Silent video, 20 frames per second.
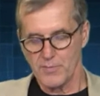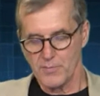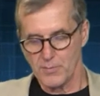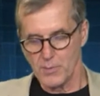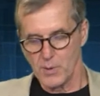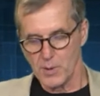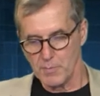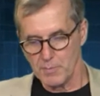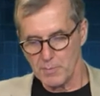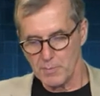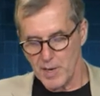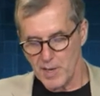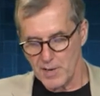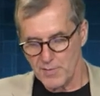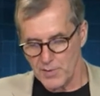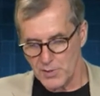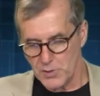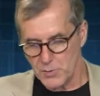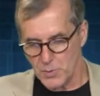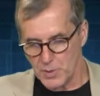what many
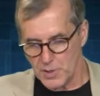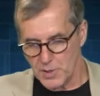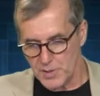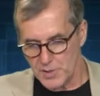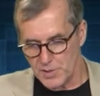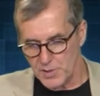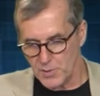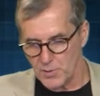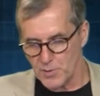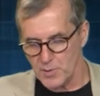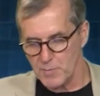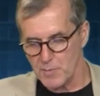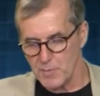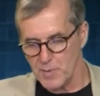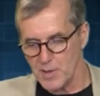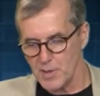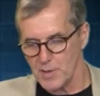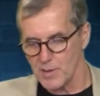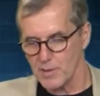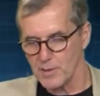of us would consider to
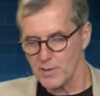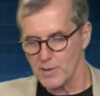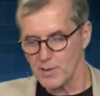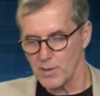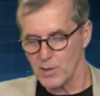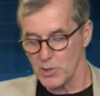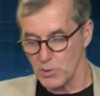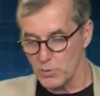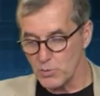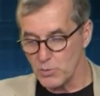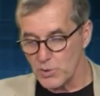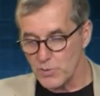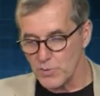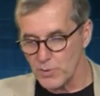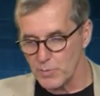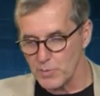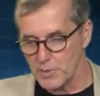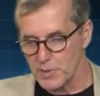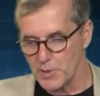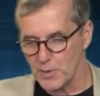be a
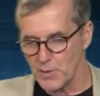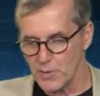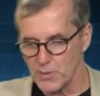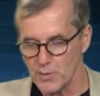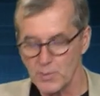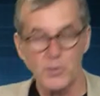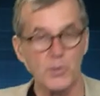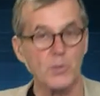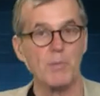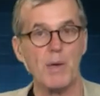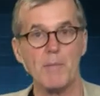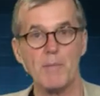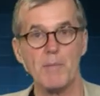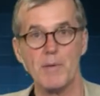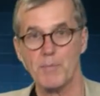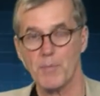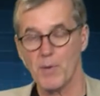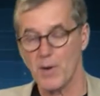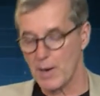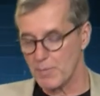useful material. You may
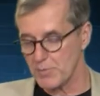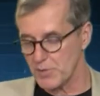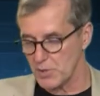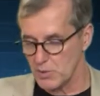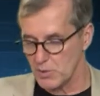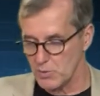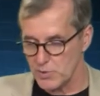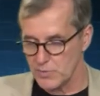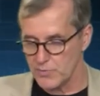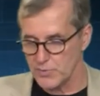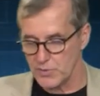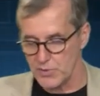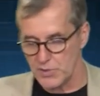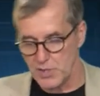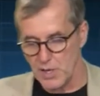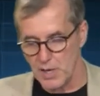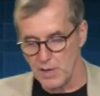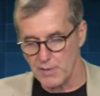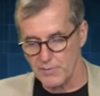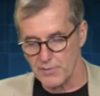be perhaps a useful
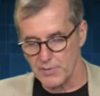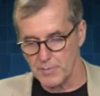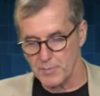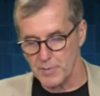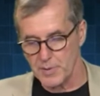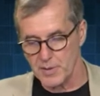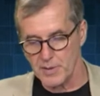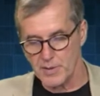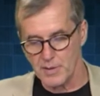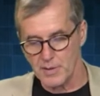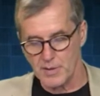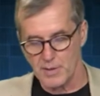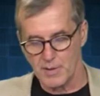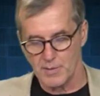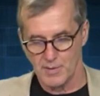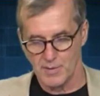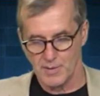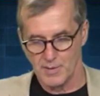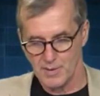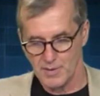solvent,
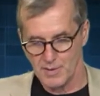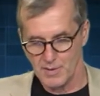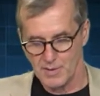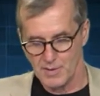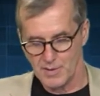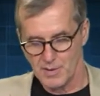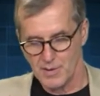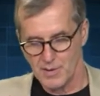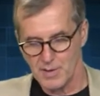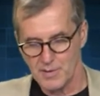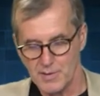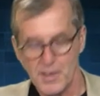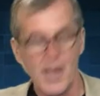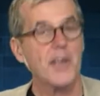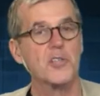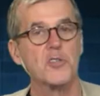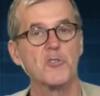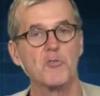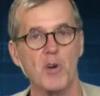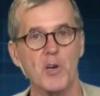but
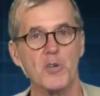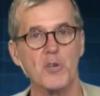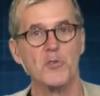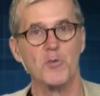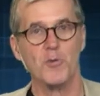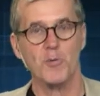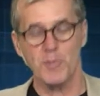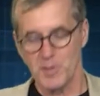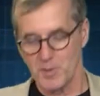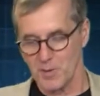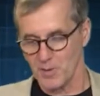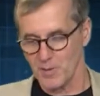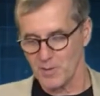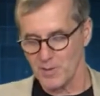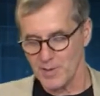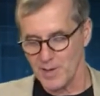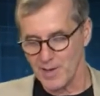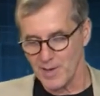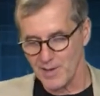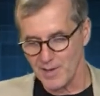not a structural
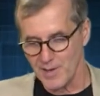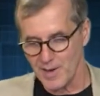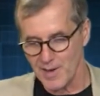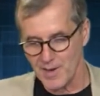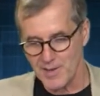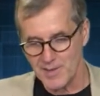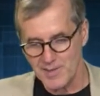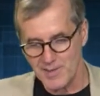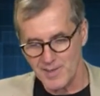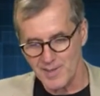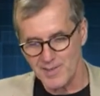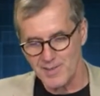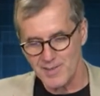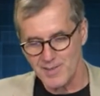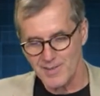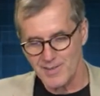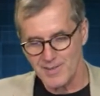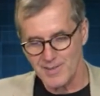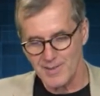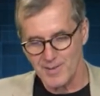material in any
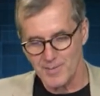sense.